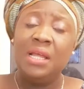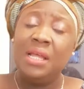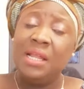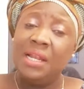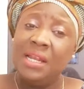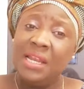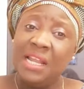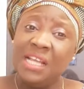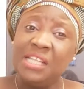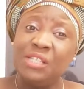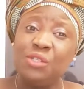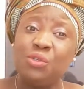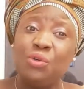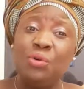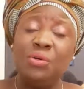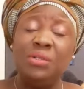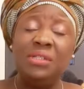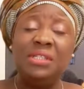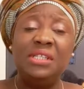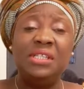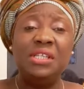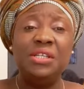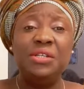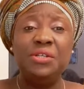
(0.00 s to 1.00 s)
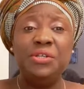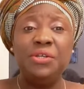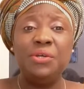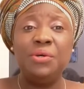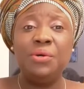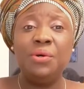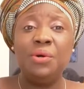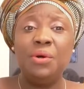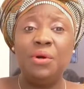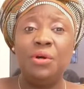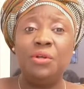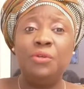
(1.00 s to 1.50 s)
Let's continue
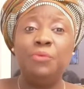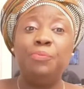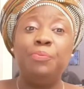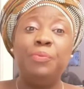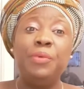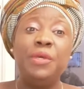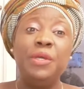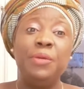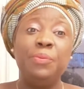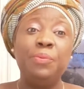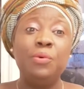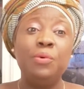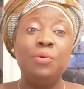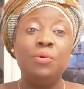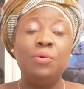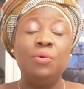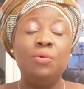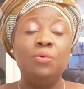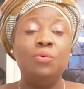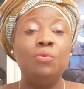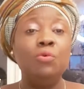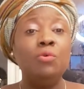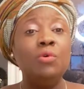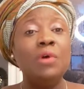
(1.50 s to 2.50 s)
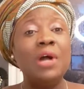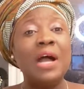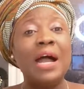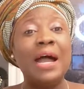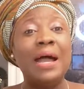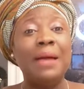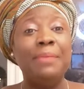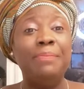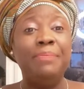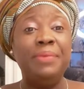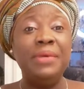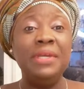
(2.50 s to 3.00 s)
on people who
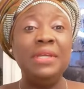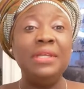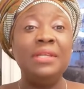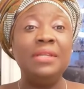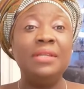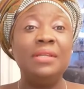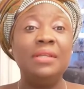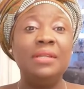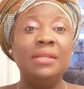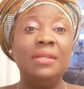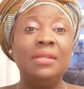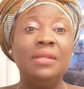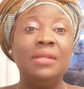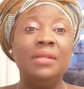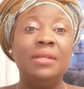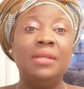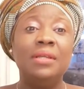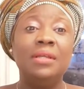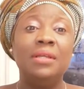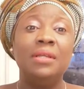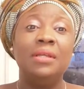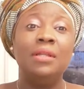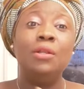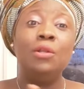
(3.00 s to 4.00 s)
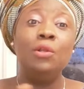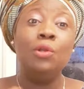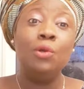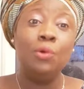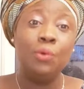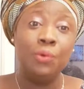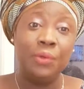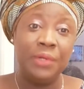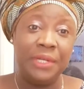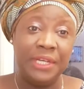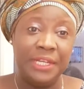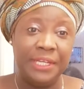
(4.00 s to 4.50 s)
are being
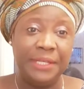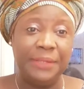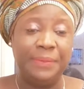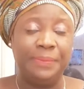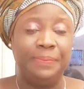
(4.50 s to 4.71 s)
lonely,